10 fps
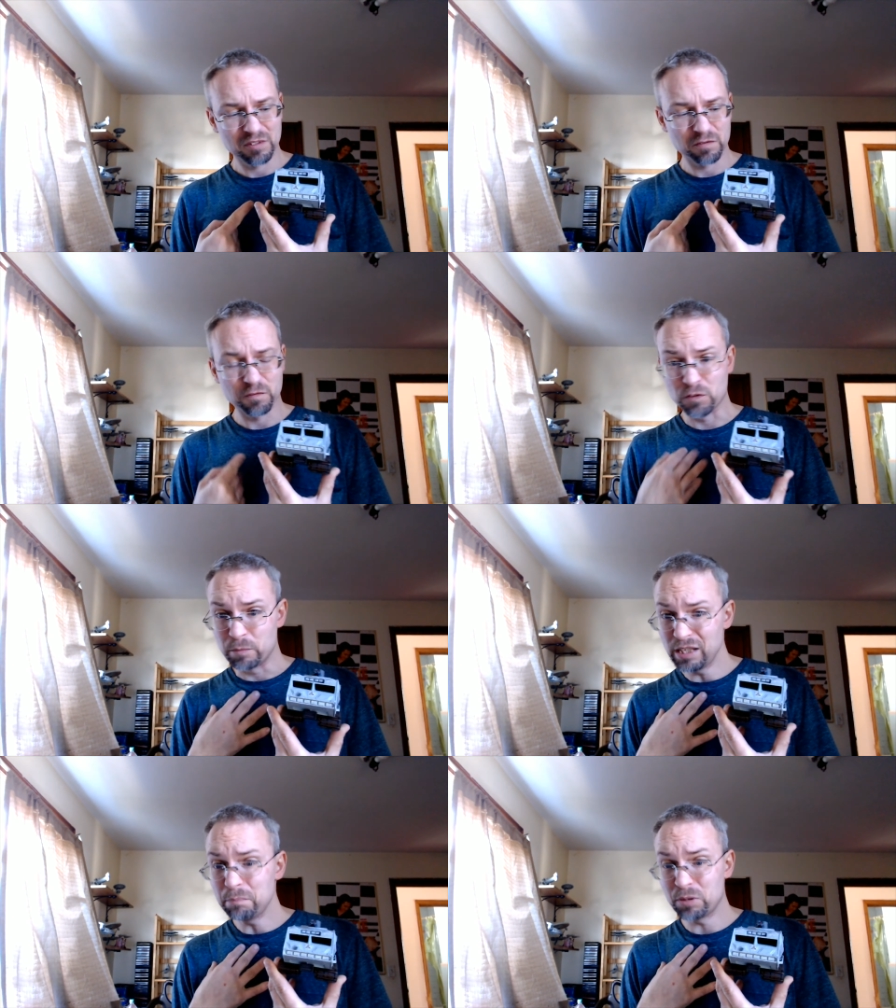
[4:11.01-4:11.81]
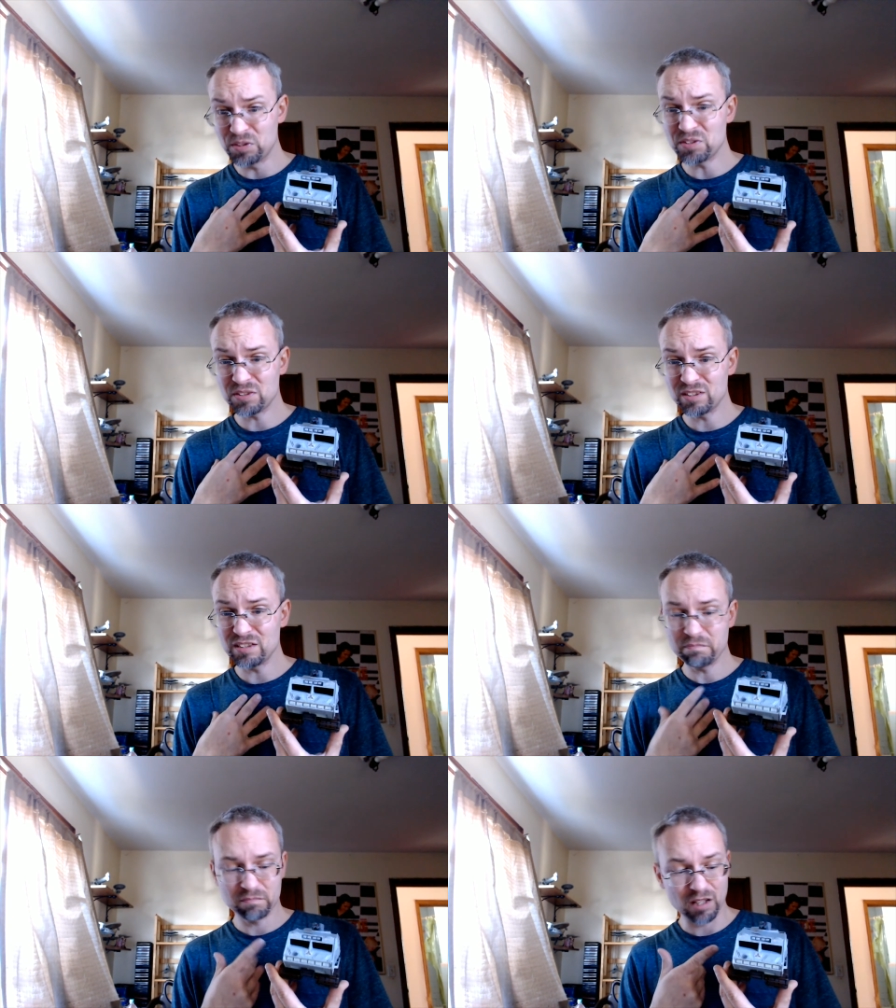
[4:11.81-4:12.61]
For me personally,
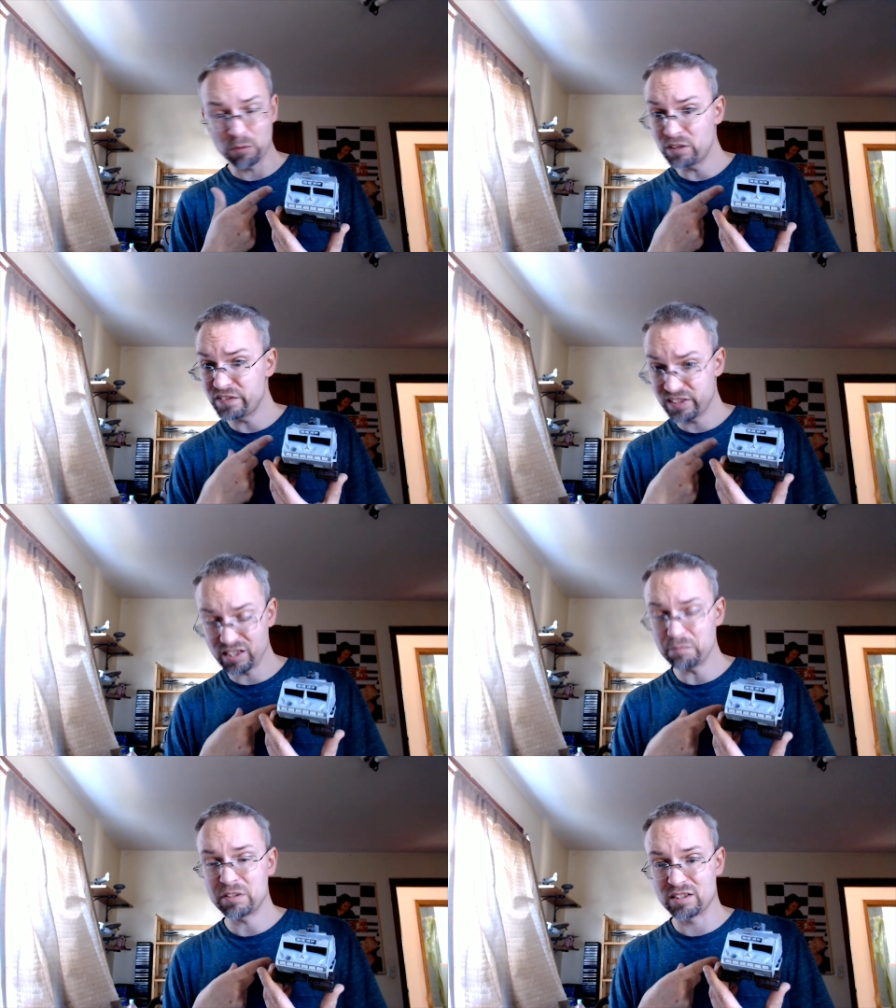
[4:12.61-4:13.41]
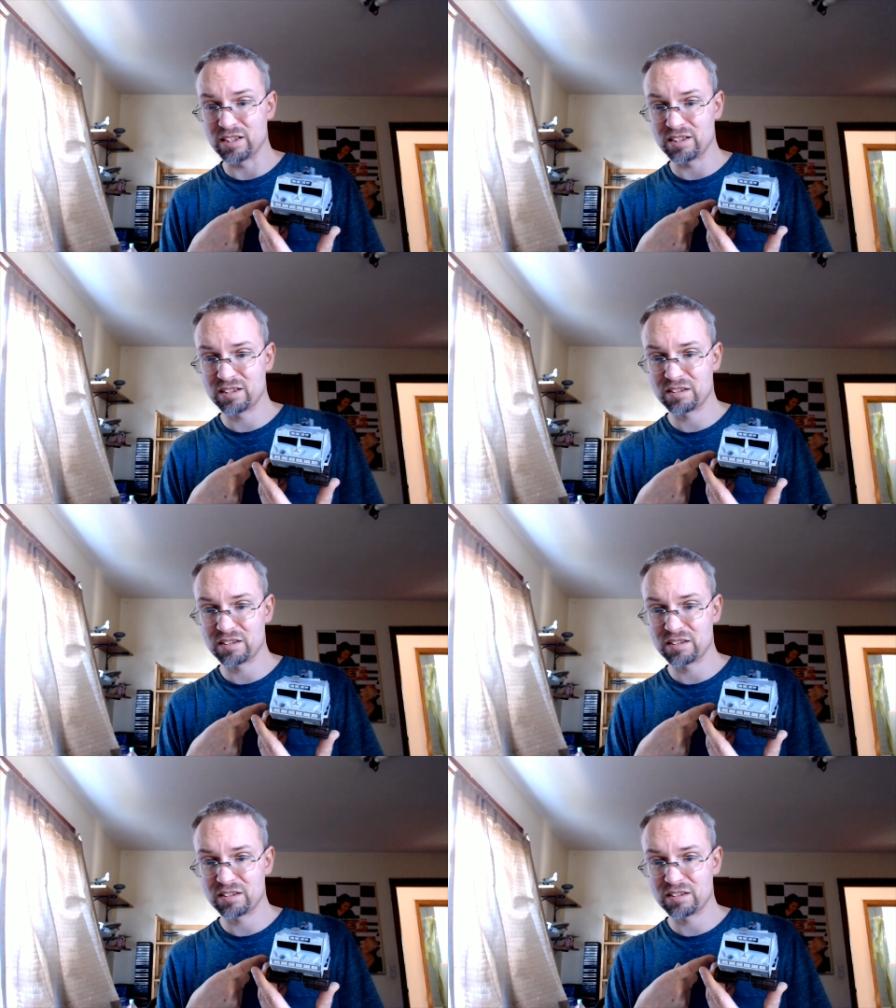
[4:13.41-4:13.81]
I would have skipped this.